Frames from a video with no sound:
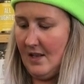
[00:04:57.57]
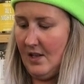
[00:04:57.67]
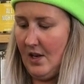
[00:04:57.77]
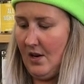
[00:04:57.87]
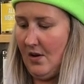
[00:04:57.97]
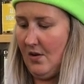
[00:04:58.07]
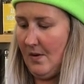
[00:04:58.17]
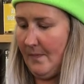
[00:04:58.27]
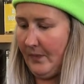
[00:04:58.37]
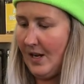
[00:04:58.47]
So
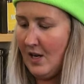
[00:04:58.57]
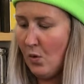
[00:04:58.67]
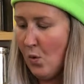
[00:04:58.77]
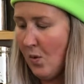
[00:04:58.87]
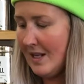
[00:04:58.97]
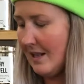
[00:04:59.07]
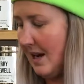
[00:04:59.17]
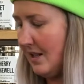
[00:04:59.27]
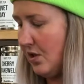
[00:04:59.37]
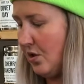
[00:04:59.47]
I always
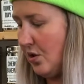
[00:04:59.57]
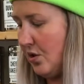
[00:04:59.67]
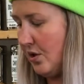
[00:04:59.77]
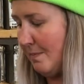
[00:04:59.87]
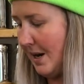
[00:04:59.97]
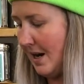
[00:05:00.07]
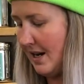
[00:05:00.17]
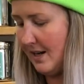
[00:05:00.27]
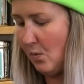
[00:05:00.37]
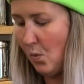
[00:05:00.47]
like to use my
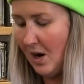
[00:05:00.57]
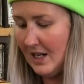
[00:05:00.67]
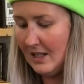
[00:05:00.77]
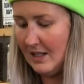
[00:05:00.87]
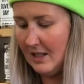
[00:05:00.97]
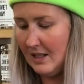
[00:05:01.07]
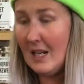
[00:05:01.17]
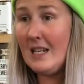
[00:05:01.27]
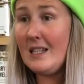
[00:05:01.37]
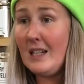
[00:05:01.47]
white
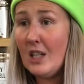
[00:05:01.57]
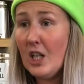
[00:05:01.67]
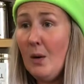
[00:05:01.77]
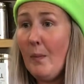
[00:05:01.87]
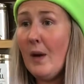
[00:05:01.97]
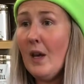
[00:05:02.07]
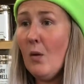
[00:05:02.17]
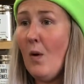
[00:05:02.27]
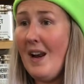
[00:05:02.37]
tasting cup when